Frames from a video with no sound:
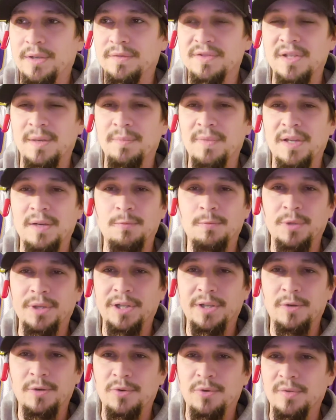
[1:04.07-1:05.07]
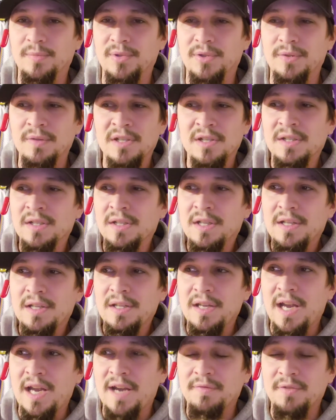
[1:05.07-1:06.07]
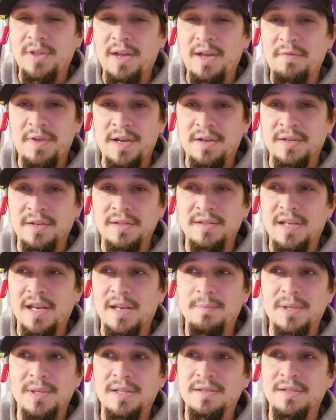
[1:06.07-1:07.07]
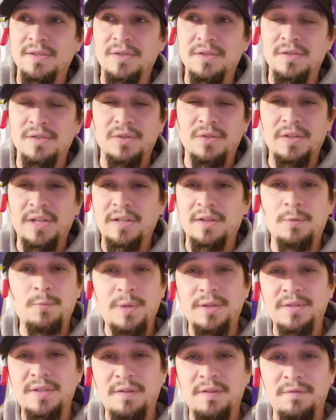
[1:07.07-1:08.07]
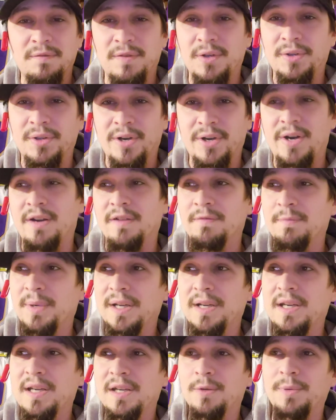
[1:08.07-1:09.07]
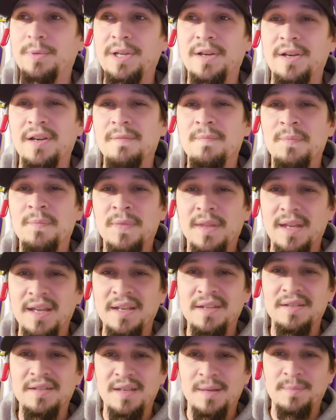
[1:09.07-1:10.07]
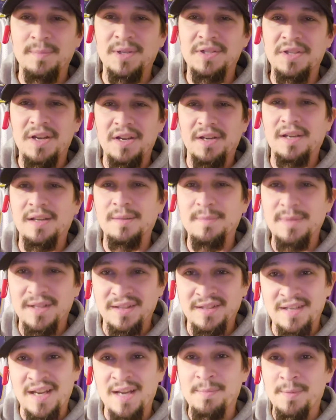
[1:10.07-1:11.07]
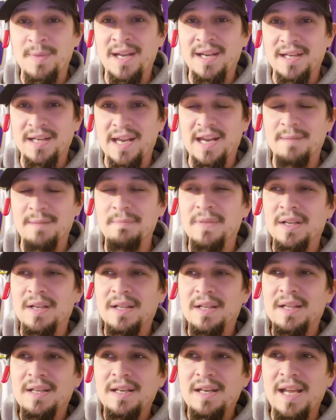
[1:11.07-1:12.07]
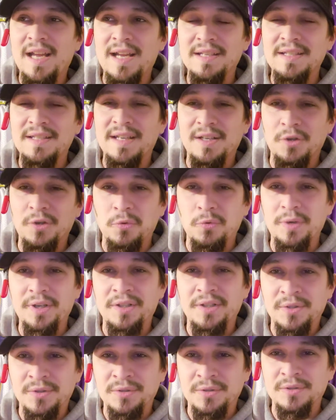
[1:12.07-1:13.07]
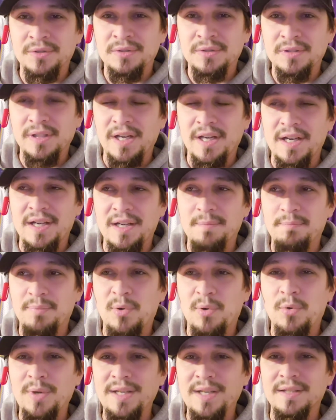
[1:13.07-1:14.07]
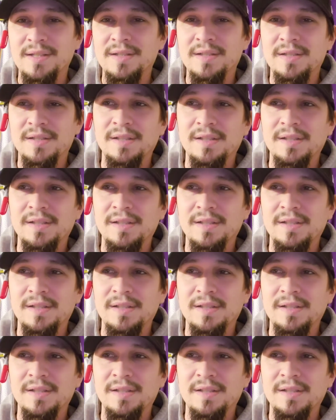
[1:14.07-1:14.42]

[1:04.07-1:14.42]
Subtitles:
something really horrible after that Falcons game, because it just looked like the wheels had fallen off. But here we are in December talking about the Tampa Bay game as a critical point,